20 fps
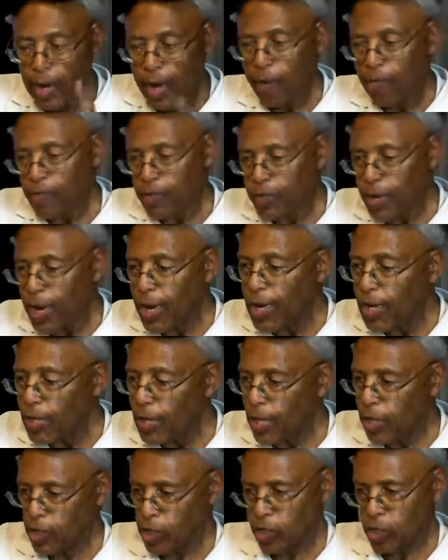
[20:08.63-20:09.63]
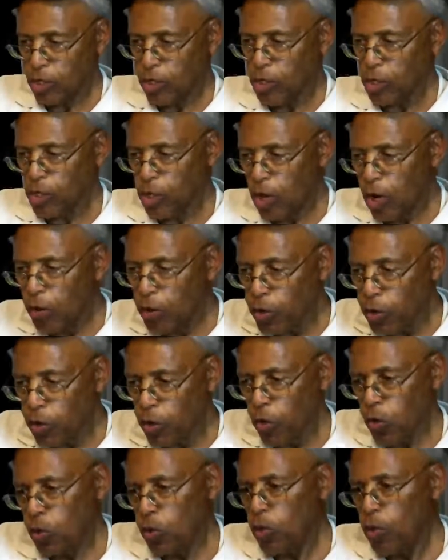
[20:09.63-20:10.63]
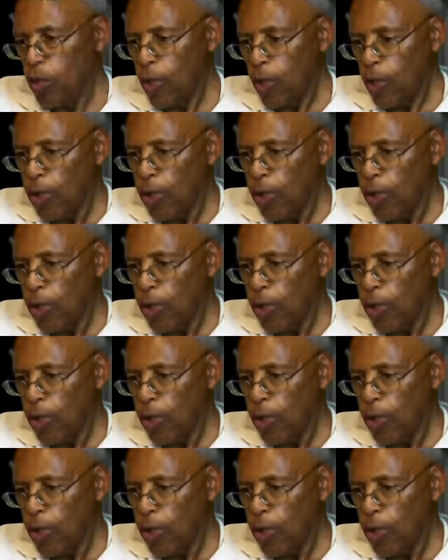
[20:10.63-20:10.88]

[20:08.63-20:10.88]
now, I'm saying this to show you